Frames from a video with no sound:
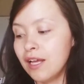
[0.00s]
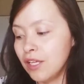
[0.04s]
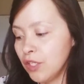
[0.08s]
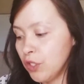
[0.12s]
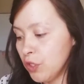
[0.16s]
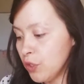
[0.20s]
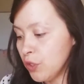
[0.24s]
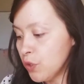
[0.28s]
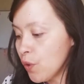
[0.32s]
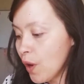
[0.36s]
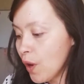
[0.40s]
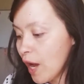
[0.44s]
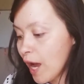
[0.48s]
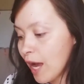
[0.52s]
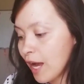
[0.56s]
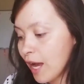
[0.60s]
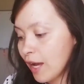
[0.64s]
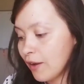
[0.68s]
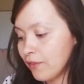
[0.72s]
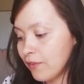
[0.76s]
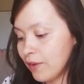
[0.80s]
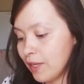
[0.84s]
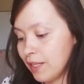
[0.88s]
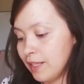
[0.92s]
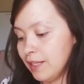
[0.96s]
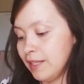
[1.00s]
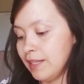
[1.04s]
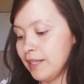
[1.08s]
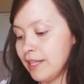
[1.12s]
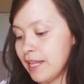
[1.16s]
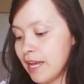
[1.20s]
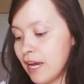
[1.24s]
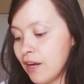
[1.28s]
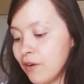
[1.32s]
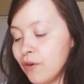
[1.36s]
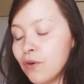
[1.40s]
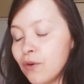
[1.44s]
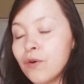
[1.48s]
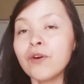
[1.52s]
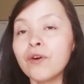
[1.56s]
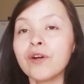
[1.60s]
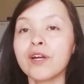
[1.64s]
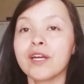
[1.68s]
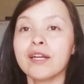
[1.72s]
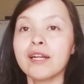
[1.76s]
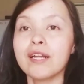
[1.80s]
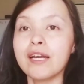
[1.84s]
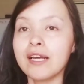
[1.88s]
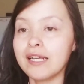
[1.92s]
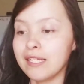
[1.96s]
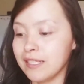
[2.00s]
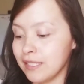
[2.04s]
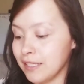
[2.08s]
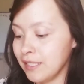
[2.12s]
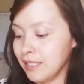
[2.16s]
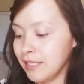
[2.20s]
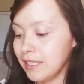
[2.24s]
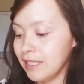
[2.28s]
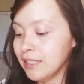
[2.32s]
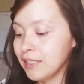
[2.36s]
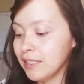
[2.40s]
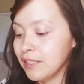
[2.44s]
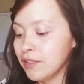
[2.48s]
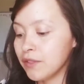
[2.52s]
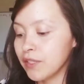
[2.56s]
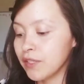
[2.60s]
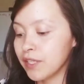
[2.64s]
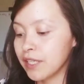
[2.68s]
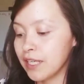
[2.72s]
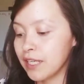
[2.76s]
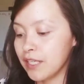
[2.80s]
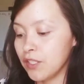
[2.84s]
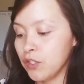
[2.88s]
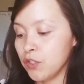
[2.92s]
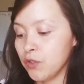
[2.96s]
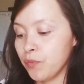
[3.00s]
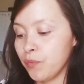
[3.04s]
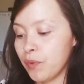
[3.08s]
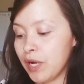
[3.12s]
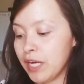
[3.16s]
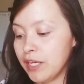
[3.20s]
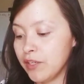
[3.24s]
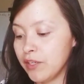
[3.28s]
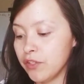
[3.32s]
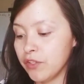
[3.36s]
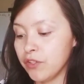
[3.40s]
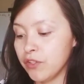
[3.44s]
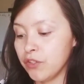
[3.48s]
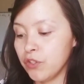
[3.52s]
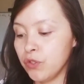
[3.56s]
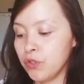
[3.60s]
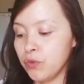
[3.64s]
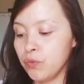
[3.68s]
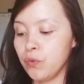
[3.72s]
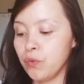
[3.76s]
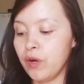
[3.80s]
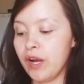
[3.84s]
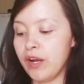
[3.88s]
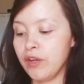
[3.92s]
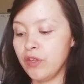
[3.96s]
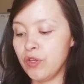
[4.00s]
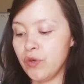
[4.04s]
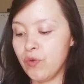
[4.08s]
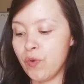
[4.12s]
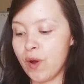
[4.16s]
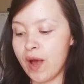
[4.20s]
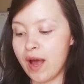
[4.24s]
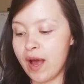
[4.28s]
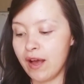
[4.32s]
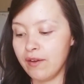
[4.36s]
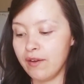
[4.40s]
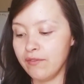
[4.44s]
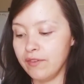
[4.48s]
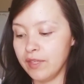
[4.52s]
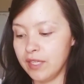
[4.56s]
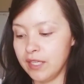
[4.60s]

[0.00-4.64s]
You have now neatly organized your binder to where you have